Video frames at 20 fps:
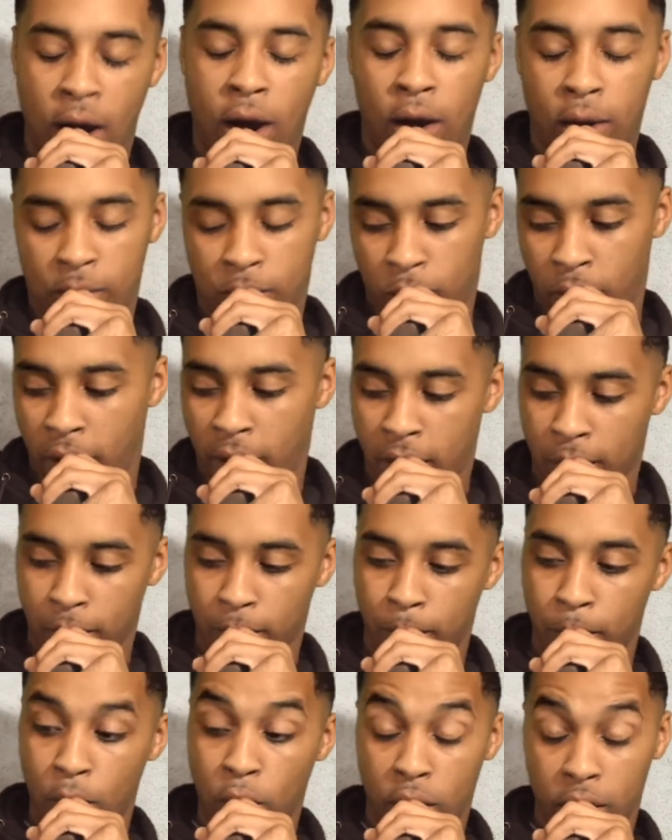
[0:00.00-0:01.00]
Uh, well, I have
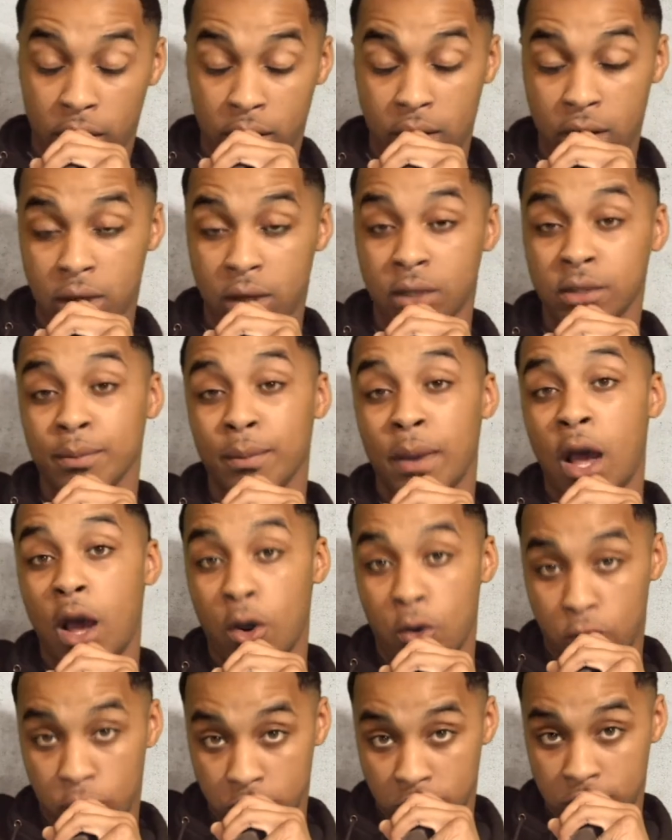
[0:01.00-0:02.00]
a boy. He's my
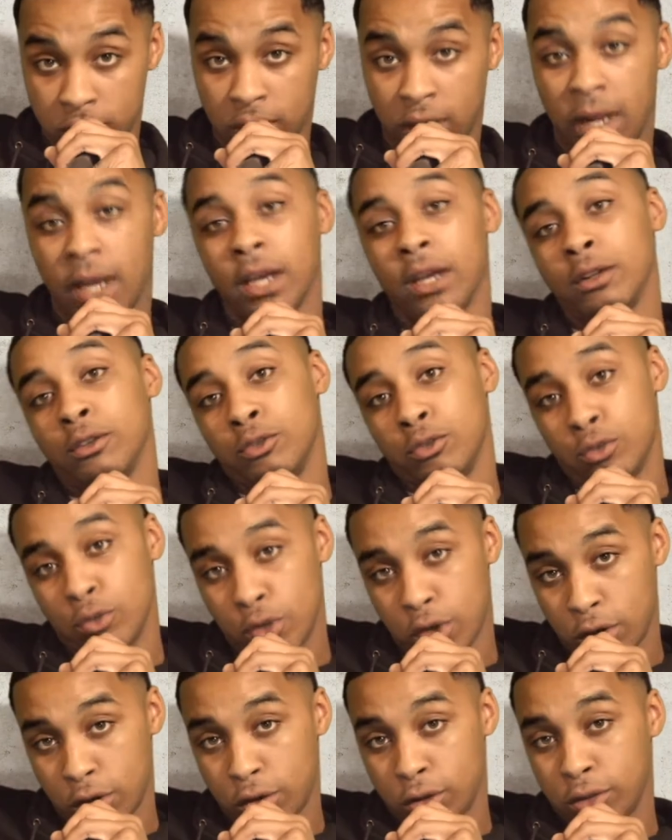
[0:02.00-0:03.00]
oldest, and I have two
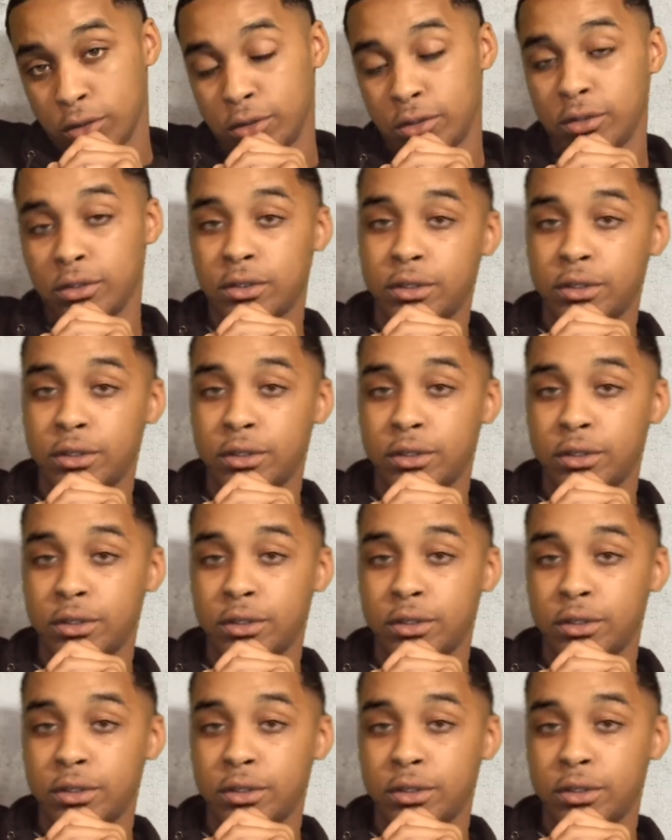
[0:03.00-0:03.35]
girls.